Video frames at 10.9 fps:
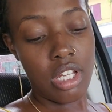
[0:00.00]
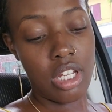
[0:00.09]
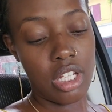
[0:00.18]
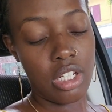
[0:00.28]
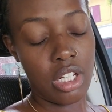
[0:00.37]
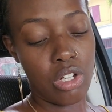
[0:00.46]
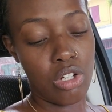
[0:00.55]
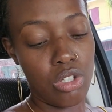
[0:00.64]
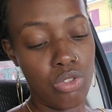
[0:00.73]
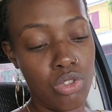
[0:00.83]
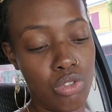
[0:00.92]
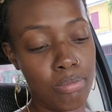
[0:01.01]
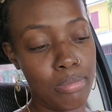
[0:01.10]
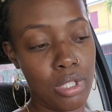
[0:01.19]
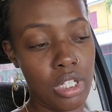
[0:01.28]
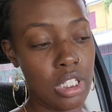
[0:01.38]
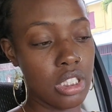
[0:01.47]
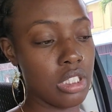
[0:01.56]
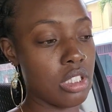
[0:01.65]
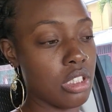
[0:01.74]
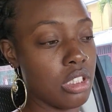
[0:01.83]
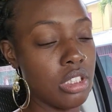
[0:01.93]
And I also
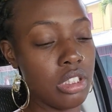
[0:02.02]
bought